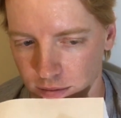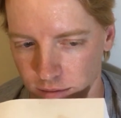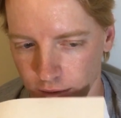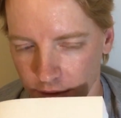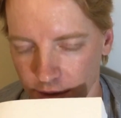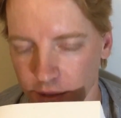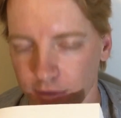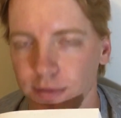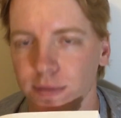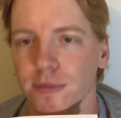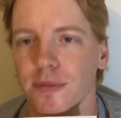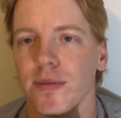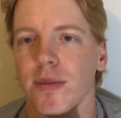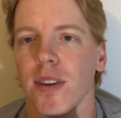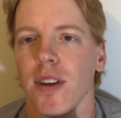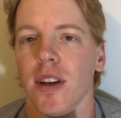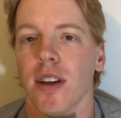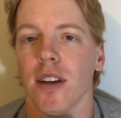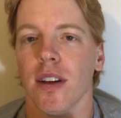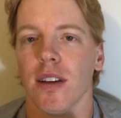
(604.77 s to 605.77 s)
well,
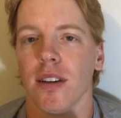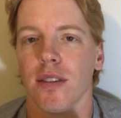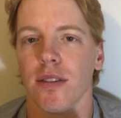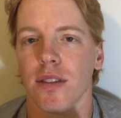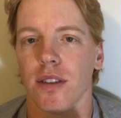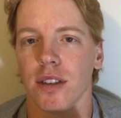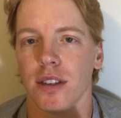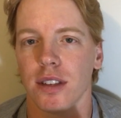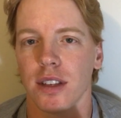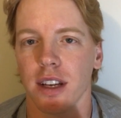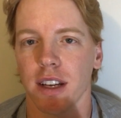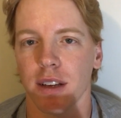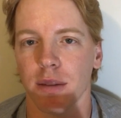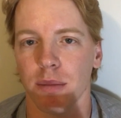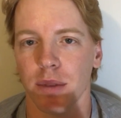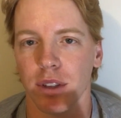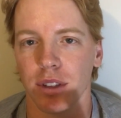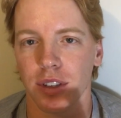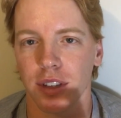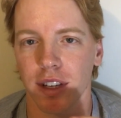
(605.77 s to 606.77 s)
for the sake of
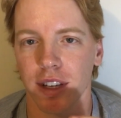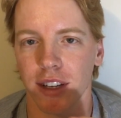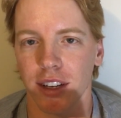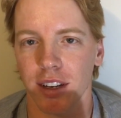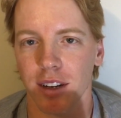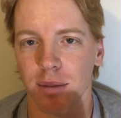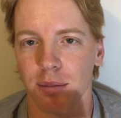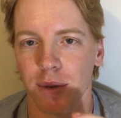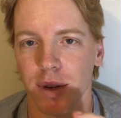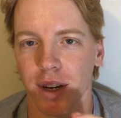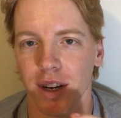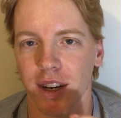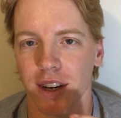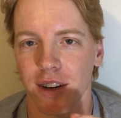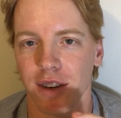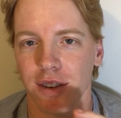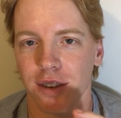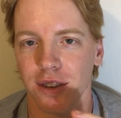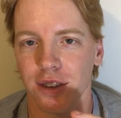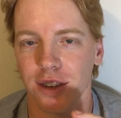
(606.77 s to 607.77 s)
me looking it up right
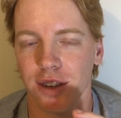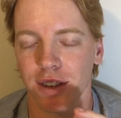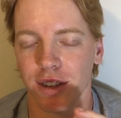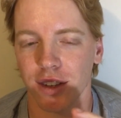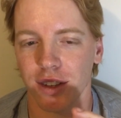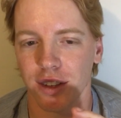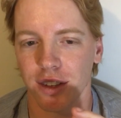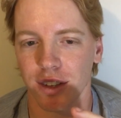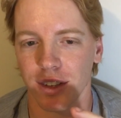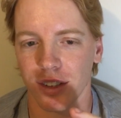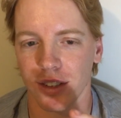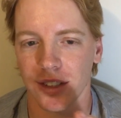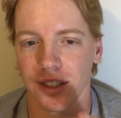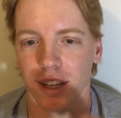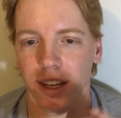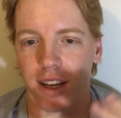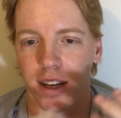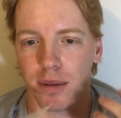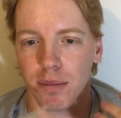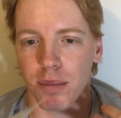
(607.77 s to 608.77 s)
now, it's
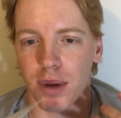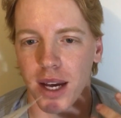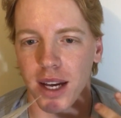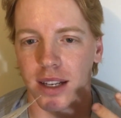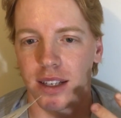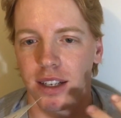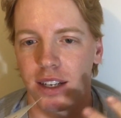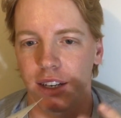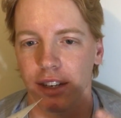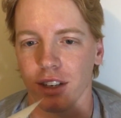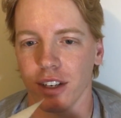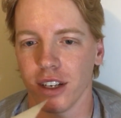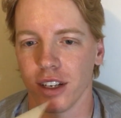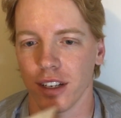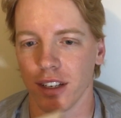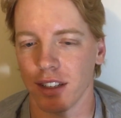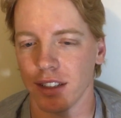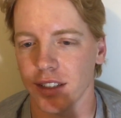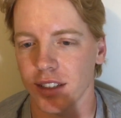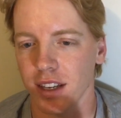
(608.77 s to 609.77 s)
like a bacteria
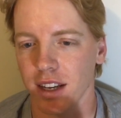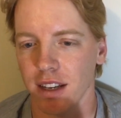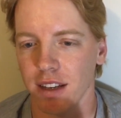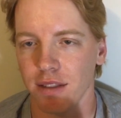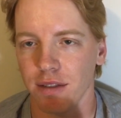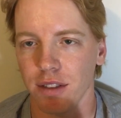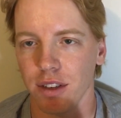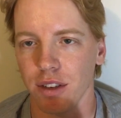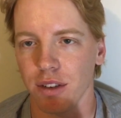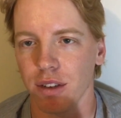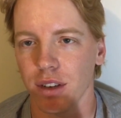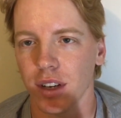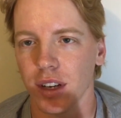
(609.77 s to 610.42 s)
inside of you.